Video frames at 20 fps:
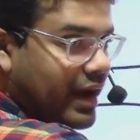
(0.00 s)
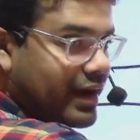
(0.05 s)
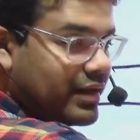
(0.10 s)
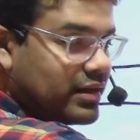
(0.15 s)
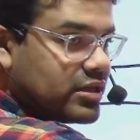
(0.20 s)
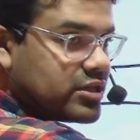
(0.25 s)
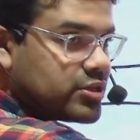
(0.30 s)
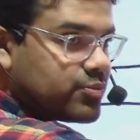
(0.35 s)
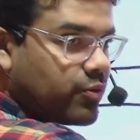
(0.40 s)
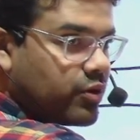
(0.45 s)
this
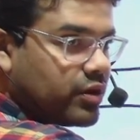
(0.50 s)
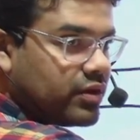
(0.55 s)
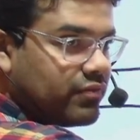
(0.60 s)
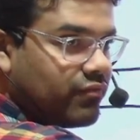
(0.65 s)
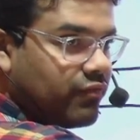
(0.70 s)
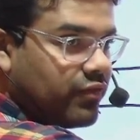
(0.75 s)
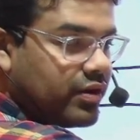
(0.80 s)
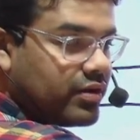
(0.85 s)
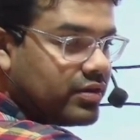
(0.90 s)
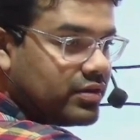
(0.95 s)
point
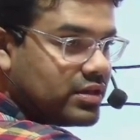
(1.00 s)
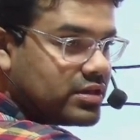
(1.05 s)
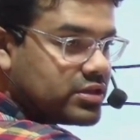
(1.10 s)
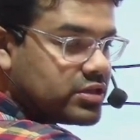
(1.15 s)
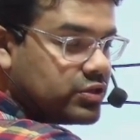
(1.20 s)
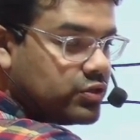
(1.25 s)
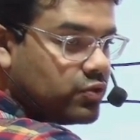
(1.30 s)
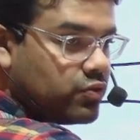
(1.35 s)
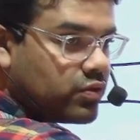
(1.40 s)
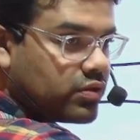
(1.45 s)
where this
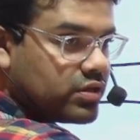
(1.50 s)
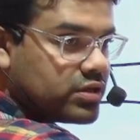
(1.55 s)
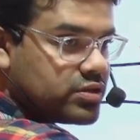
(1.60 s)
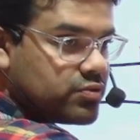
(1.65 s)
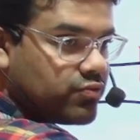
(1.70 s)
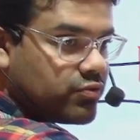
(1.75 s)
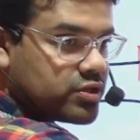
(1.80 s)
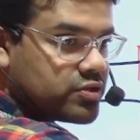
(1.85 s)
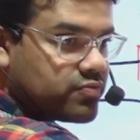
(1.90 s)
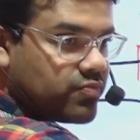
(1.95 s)
new crust
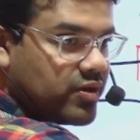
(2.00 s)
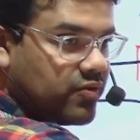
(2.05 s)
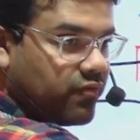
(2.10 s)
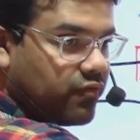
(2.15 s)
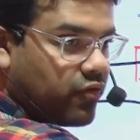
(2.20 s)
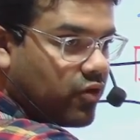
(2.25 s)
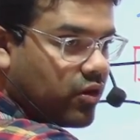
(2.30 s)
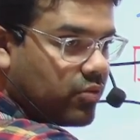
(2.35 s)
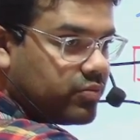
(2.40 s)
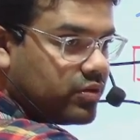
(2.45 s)
was being
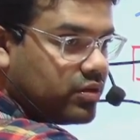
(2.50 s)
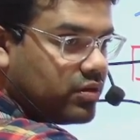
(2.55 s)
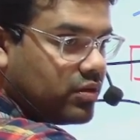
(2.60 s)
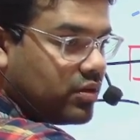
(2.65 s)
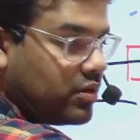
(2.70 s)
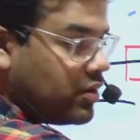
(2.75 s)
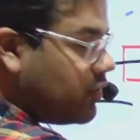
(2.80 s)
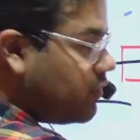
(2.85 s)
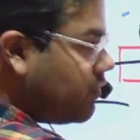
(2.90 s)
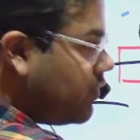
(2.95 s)
formed,
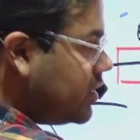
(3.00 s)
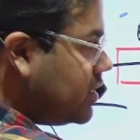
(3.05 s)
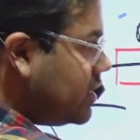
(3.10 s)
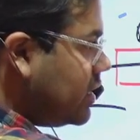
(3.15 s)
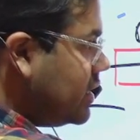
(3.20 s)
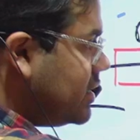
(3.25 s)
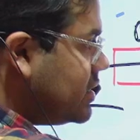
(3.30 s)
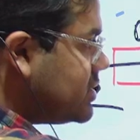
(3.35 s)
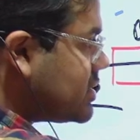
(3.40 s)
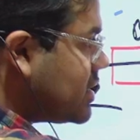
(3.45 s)
when it
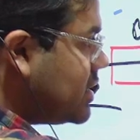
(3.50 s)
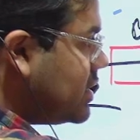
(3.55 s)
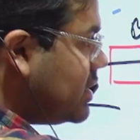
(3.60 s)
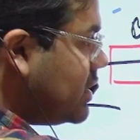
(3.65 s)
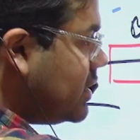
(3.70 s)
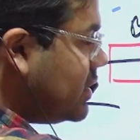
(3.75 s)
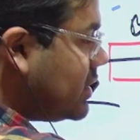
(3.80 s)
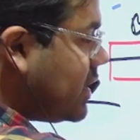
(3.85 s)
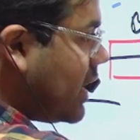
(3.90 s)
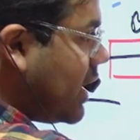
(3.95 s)
is getting
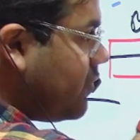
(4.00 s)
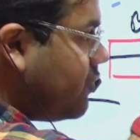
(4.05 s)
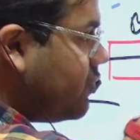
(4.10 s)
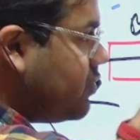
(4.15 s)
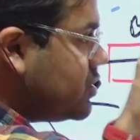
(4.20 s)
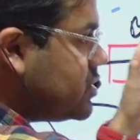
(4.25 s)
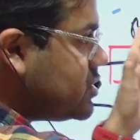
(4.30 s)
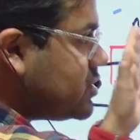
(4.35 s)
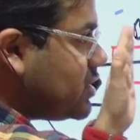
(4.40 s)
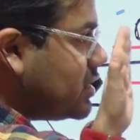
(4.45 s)

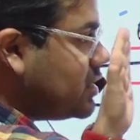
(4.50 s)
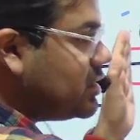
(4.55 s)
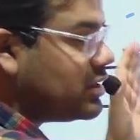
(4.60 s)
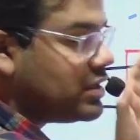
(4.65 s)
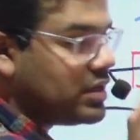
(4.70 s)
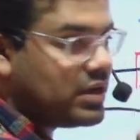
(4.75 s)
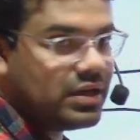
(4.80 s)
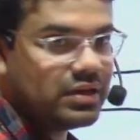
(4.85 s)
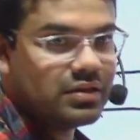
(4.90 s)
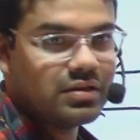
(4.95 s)
diverged in the
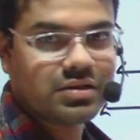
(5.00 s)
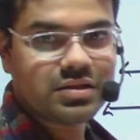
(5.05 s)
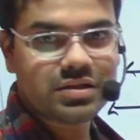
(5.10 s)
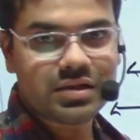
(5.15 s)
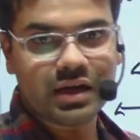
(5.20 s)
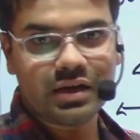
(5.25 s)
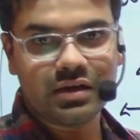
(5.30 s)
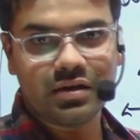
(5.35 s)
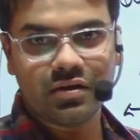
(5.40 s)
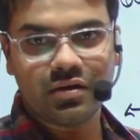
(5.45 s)
either side,